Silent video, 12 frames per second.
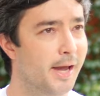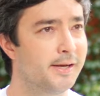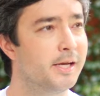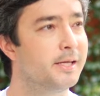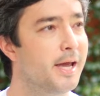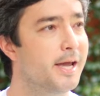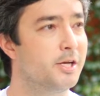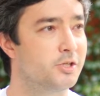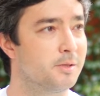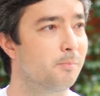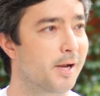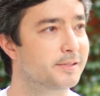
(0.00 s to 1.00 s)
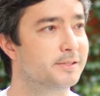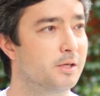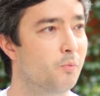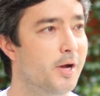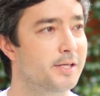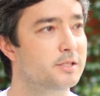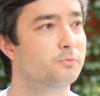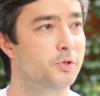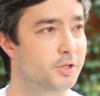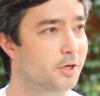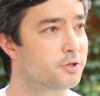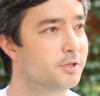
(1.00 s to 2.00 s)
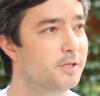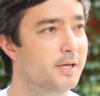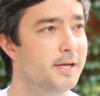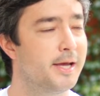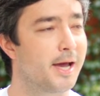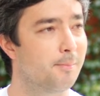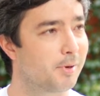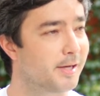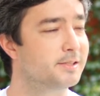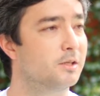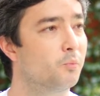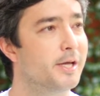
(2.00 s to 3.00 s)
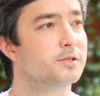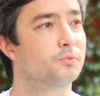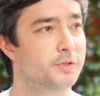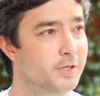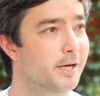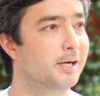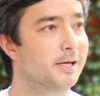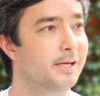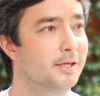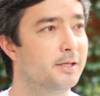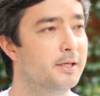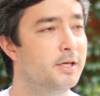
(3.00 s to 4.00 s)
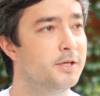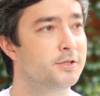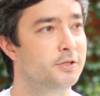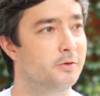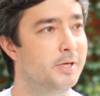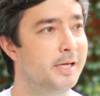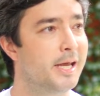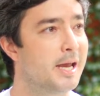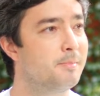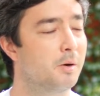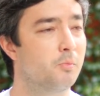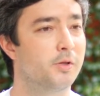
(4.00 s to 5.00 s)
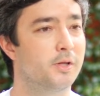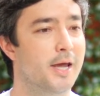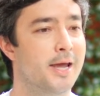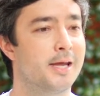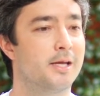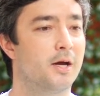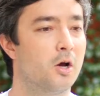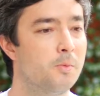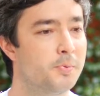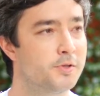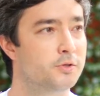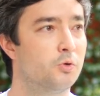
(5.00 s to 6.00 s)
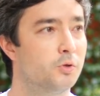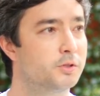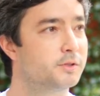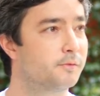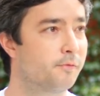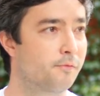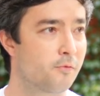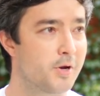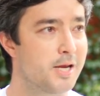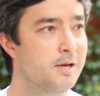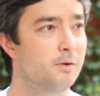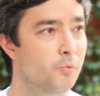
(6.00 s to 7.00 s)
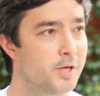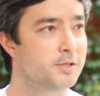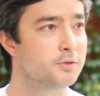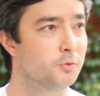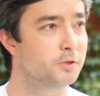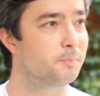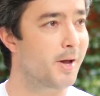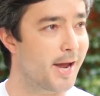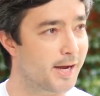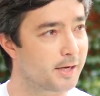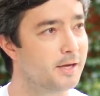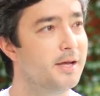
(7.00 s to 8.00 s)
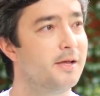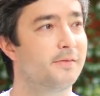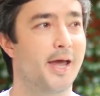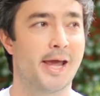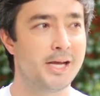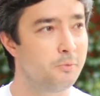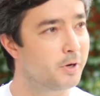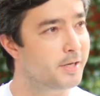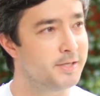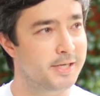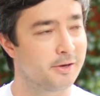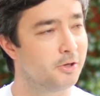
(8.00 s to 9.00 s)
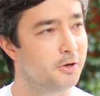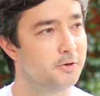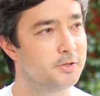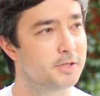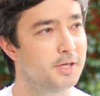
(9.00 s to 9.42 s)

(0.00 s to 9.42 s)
can engage in plastic waste reduction and plastic waste recycling. So he came up with a open source free resource pack that anyone can download.